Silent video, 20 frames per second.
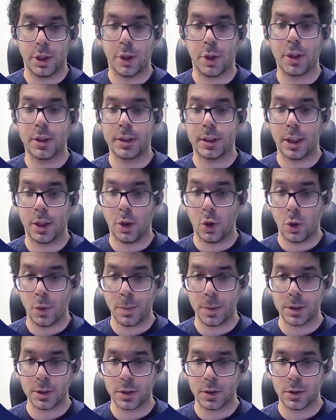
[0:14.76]
YOR is an
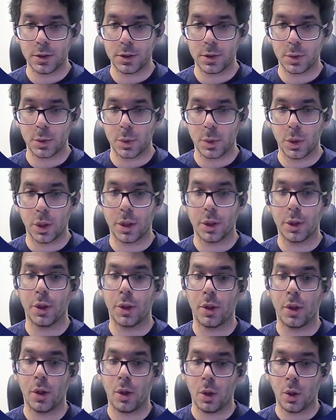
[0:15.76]
open source tool and
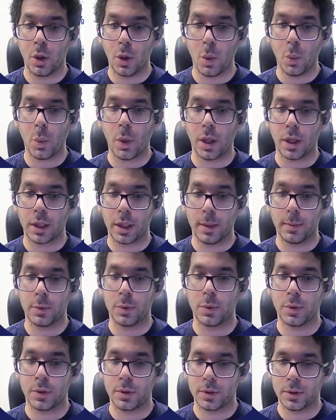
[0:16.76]
you're all welcome
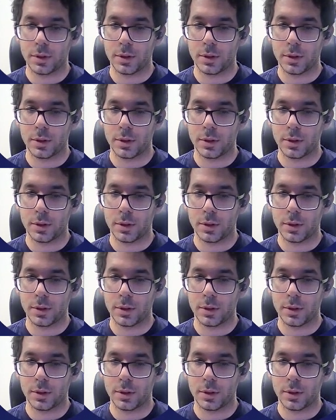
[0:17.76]
to